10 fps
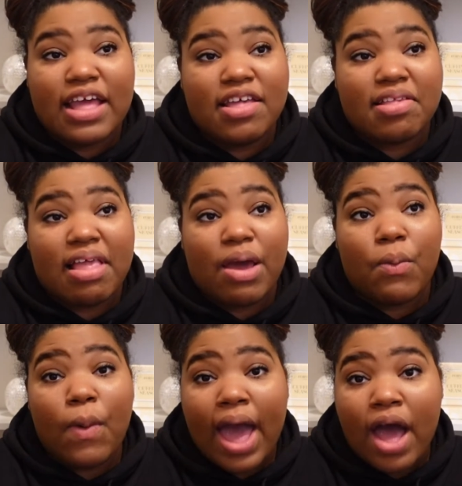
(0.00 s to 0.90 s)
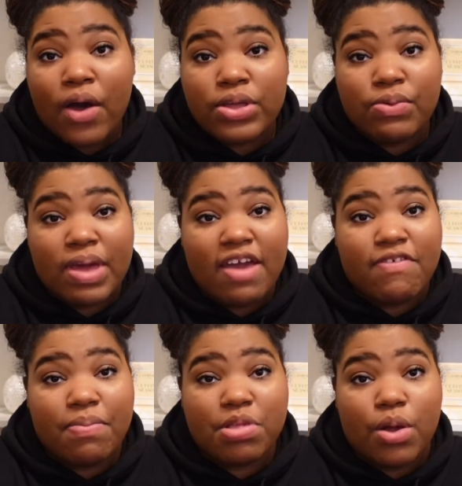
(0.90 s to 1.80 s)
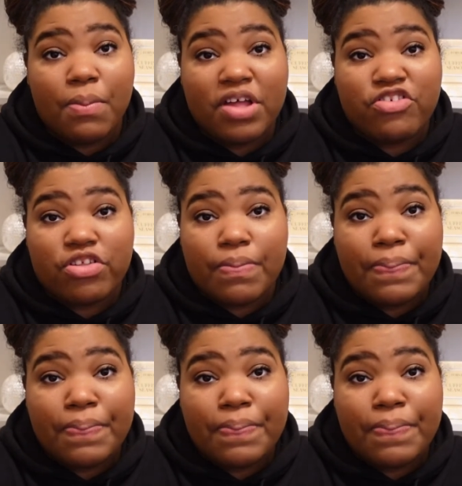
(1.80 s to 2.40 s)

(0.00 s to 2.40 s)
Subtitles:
He's like, wow, you gave up so much to